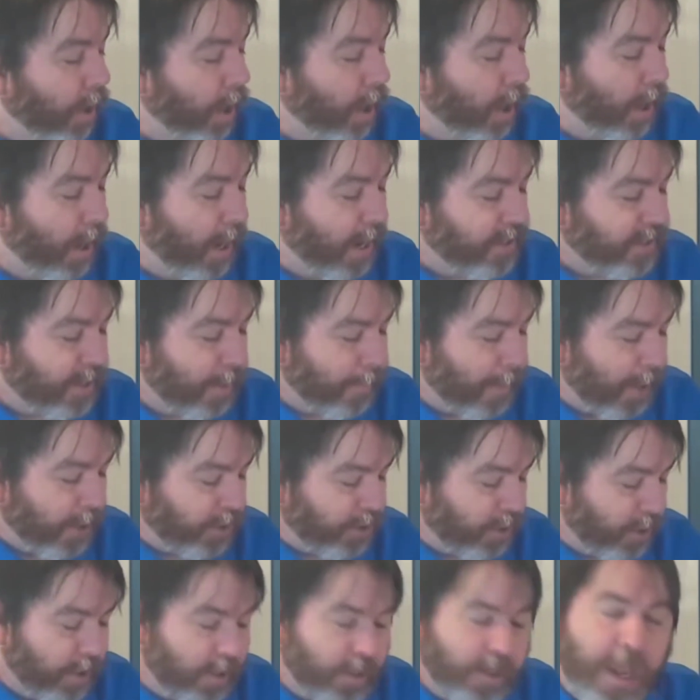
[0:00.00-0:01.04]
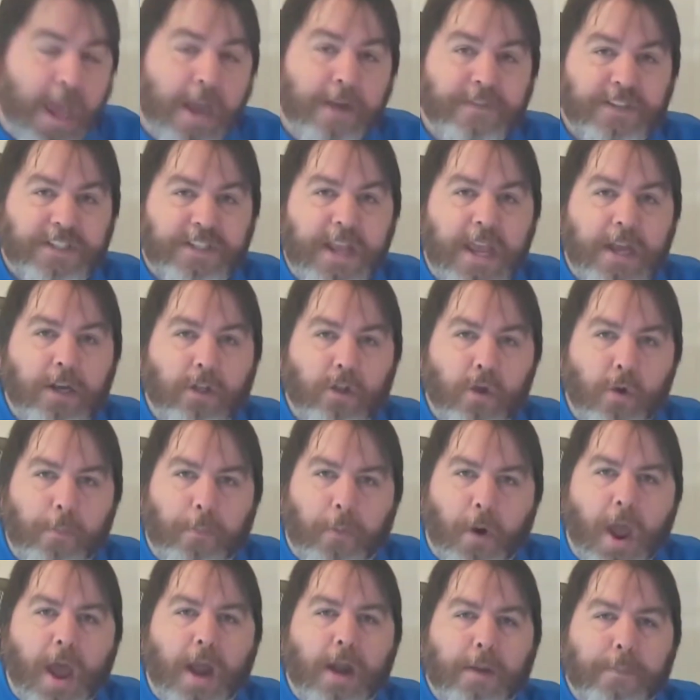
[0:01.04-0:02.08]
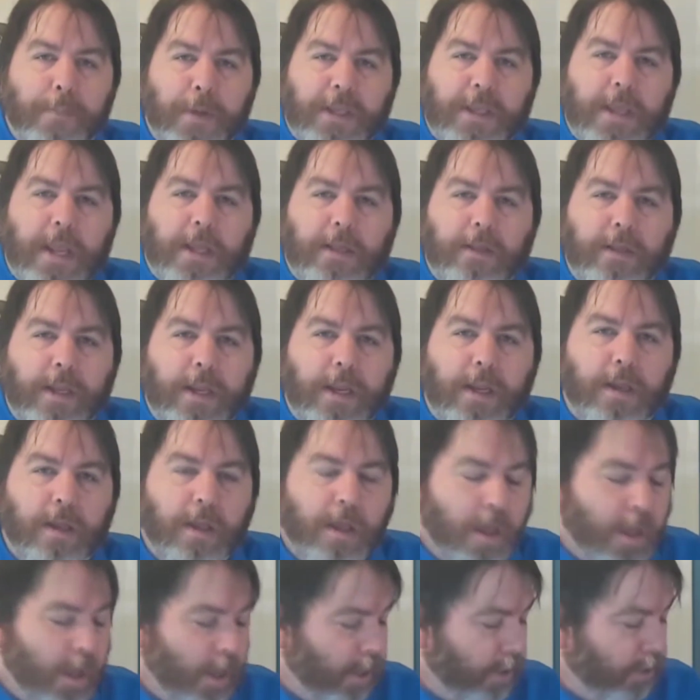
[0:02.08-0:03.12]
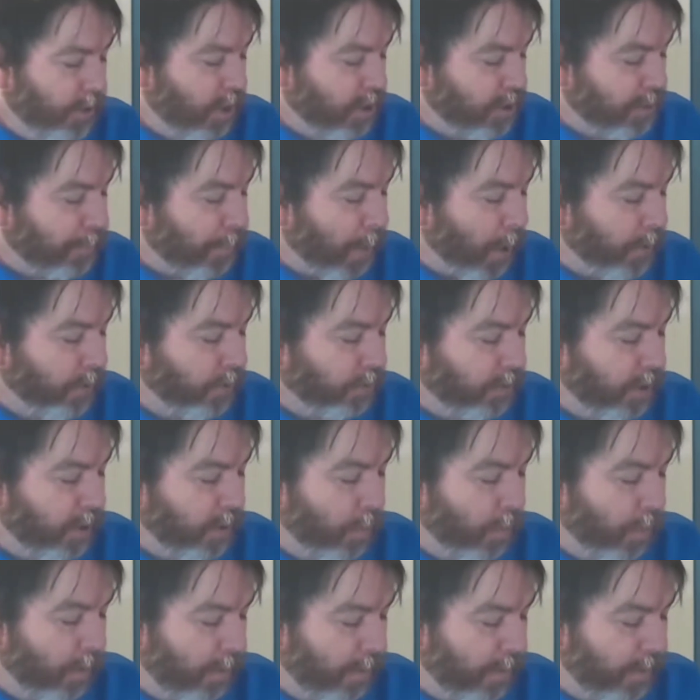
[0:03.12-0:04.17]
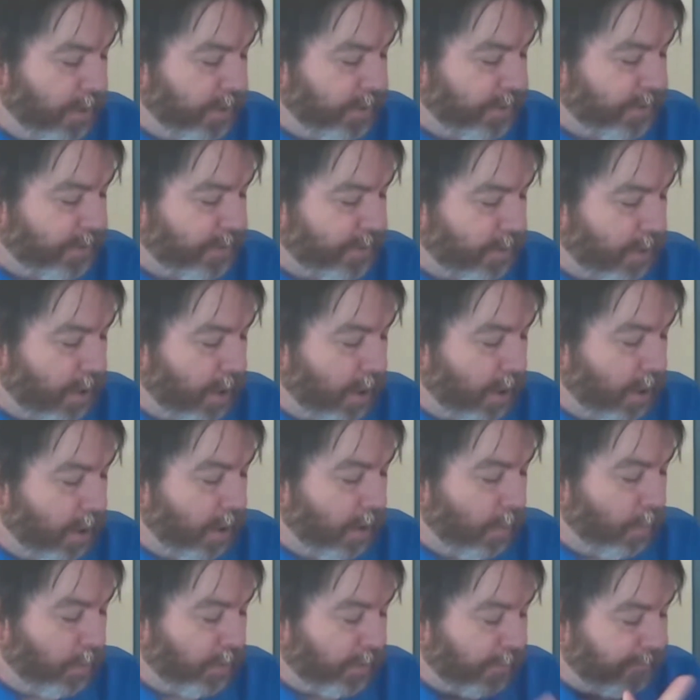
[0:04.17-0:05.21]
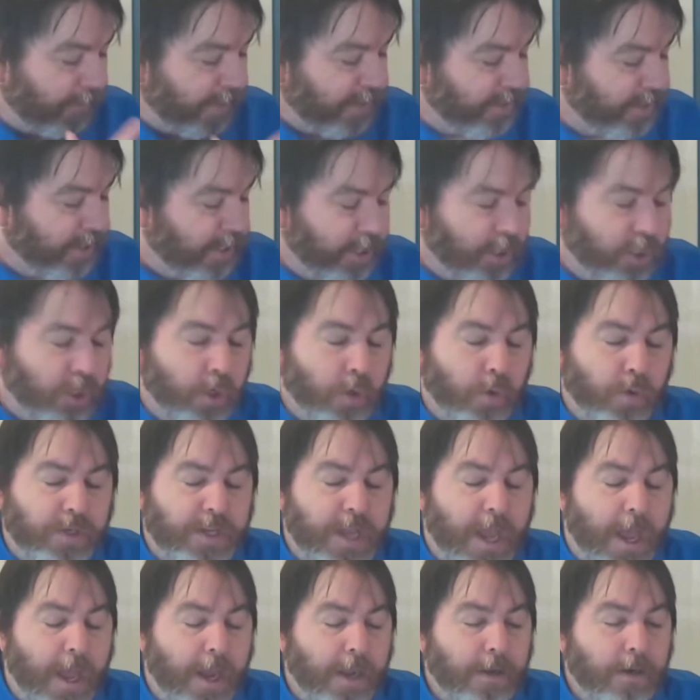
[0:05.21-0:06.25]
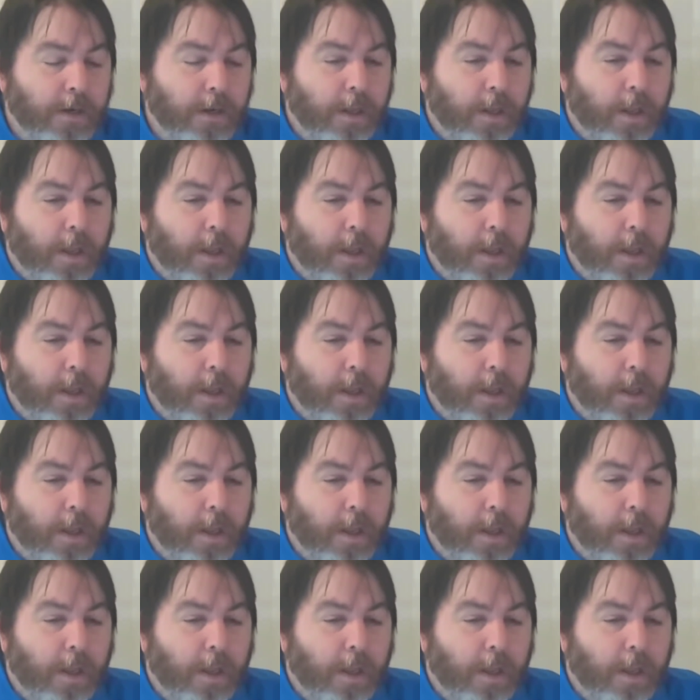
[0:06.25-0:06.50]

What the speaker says: as I mentioned, kind of a standalone product, but Yealink does bundle it with this, with the VC210.